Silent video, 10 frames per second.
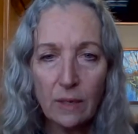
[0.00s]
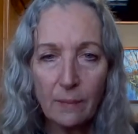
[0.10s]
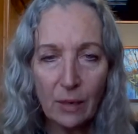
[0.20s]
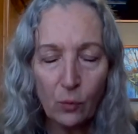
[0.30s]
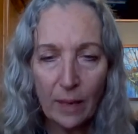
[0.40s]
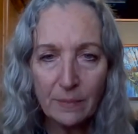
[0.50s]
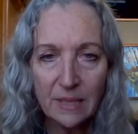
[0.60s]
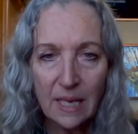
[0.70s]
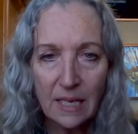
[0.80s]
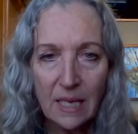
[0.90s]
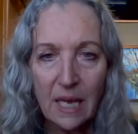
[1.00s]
my website.